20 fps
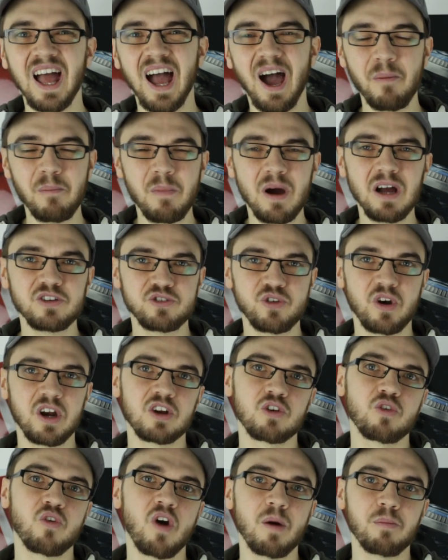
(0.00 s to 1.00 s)
I might try
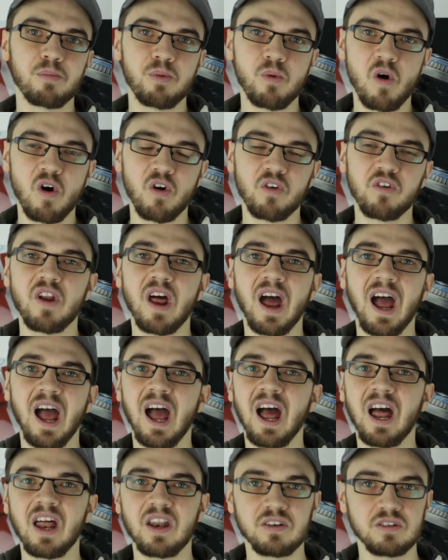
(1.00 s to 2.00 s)
and grab one
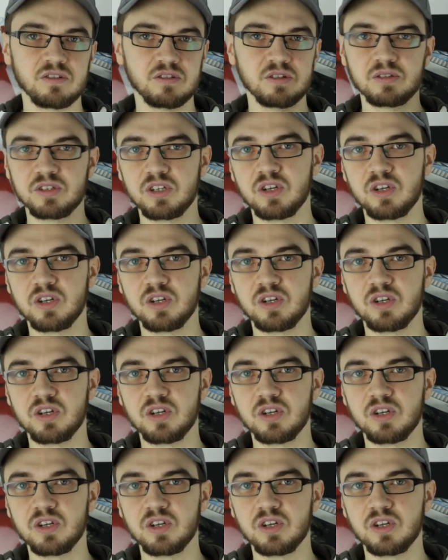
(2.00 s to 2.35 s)
and,